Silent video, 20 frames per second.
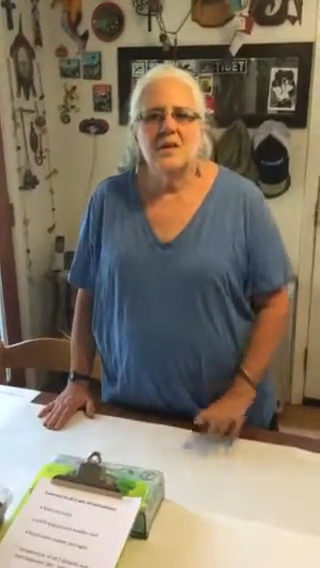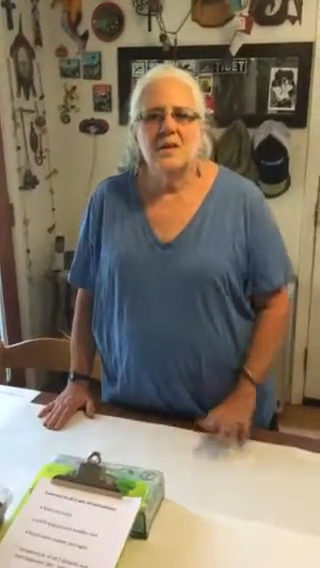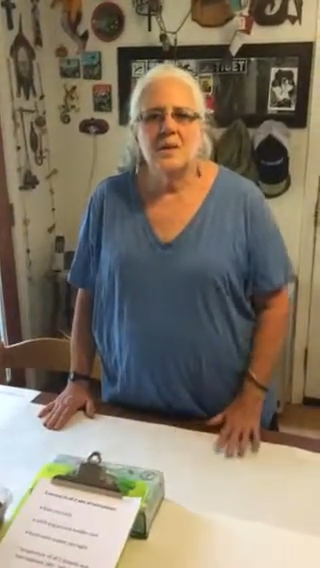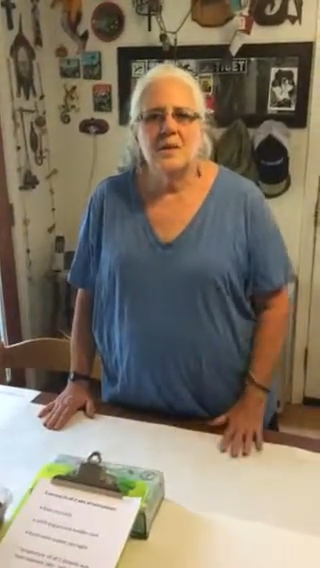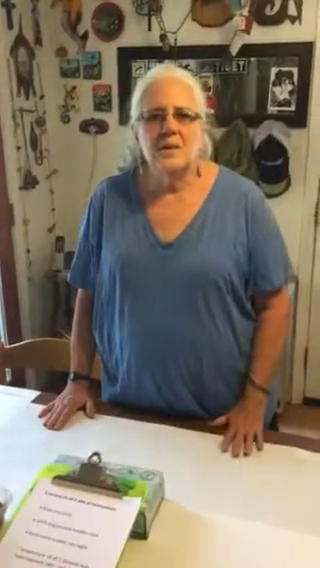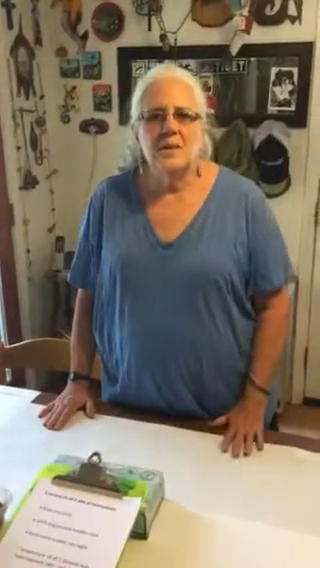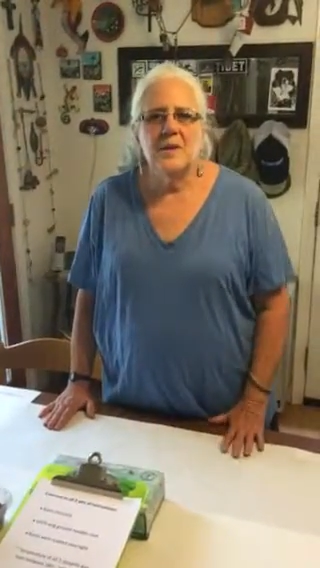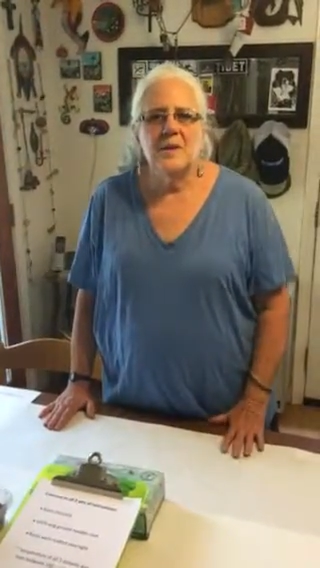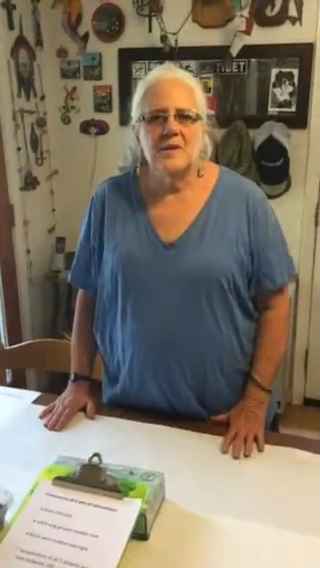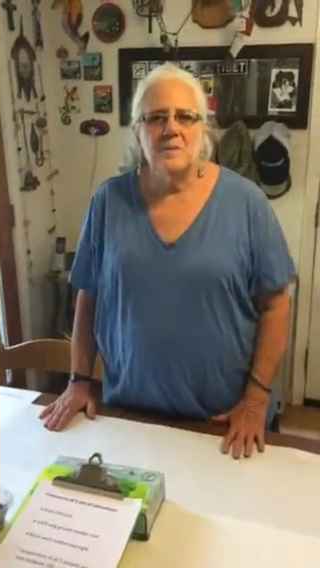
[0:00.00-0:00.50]

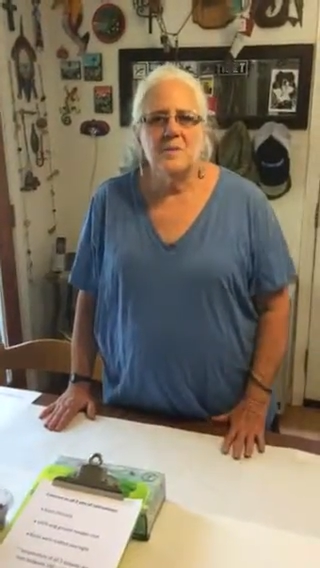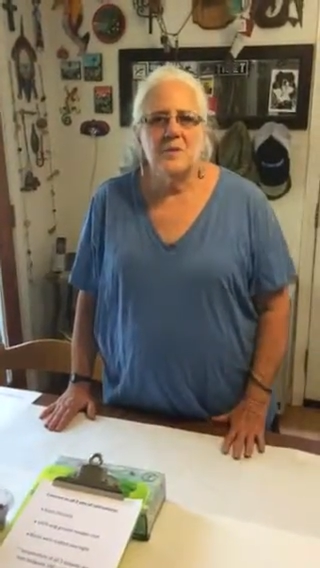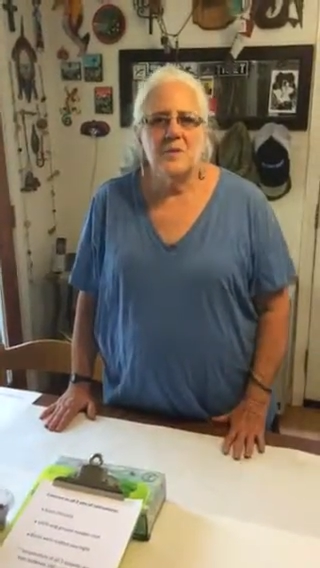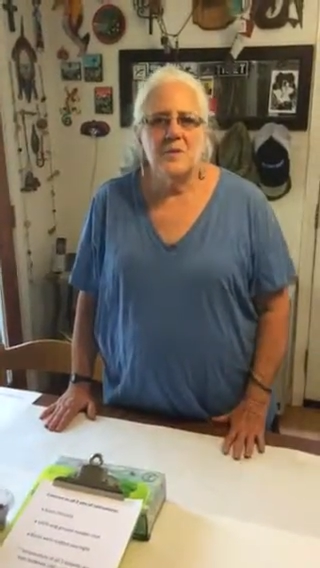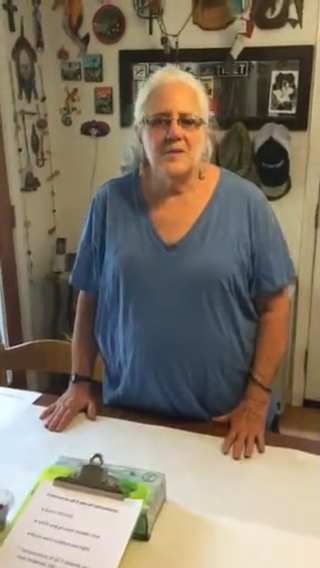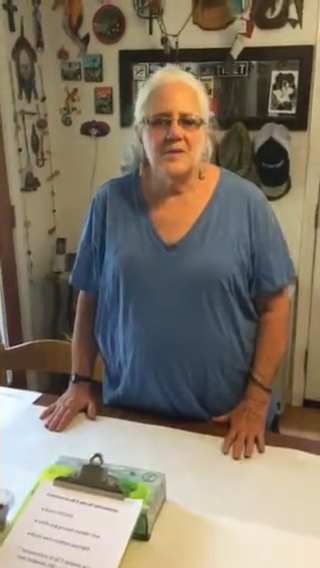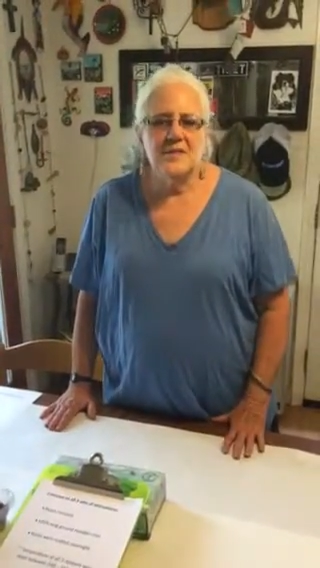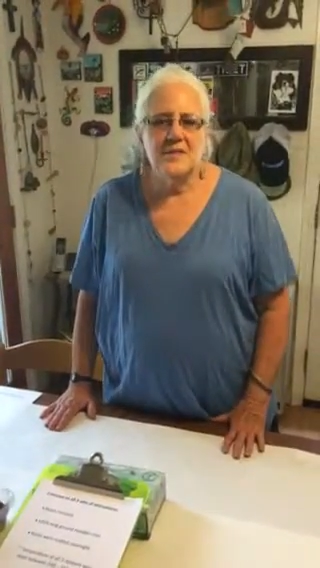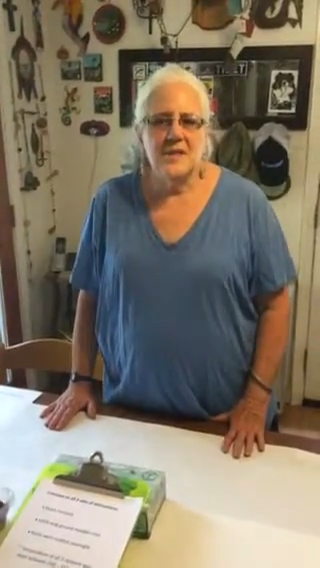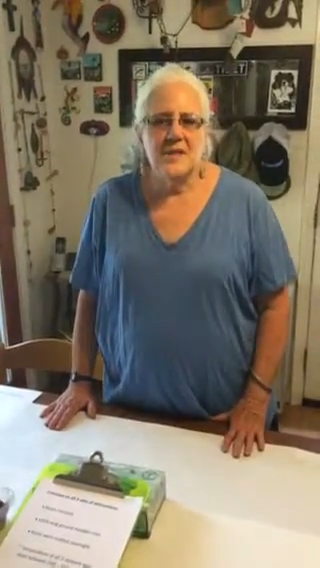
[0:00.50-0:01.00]
little bit
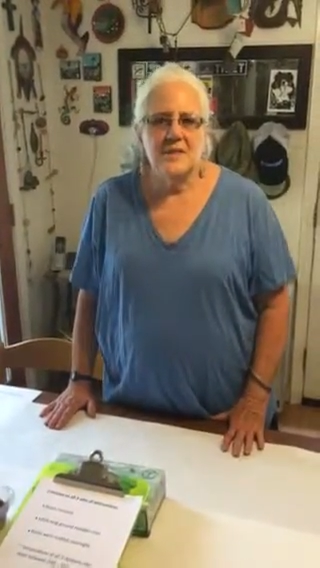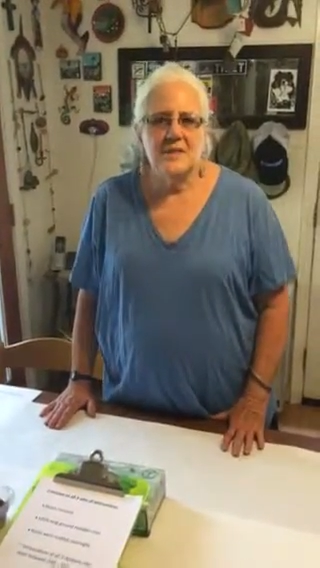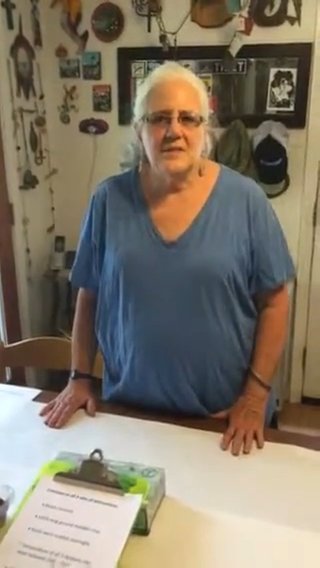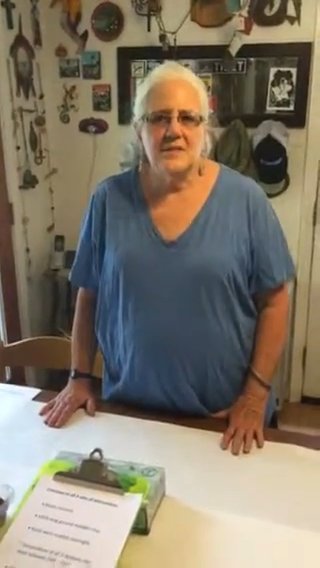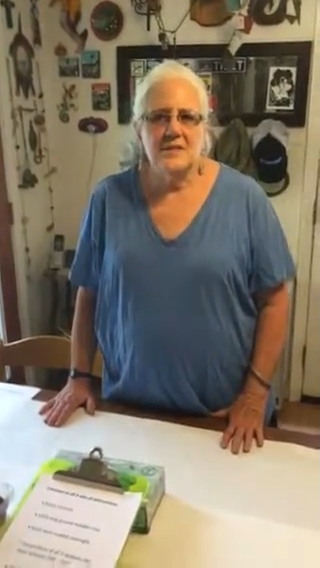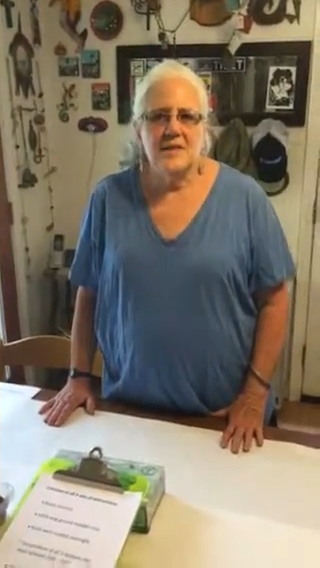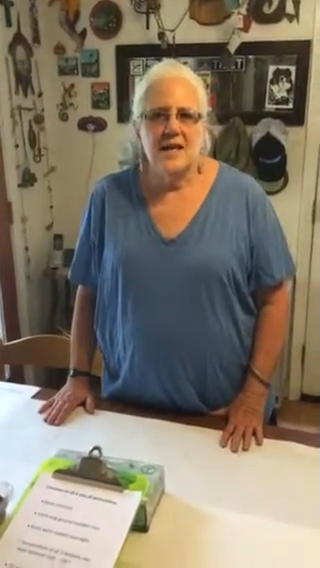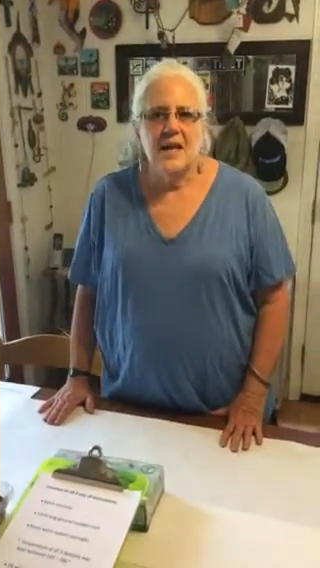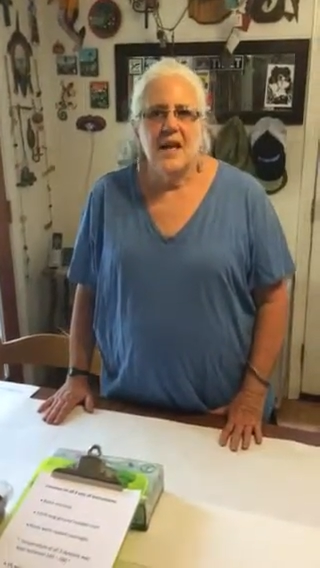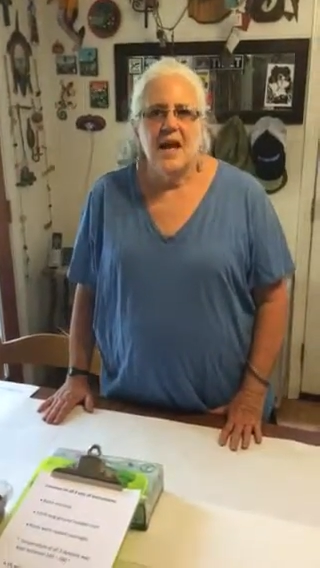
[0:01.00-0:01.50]
more
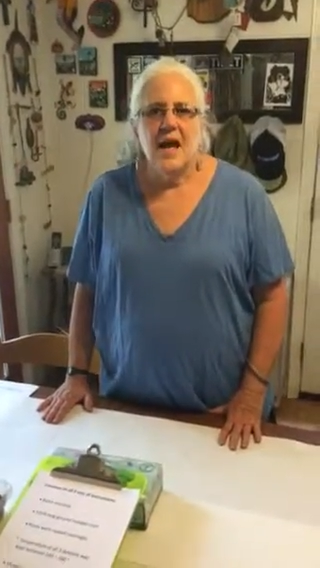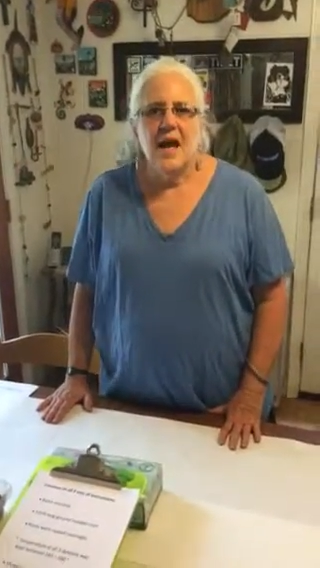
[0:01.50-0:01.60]
sense.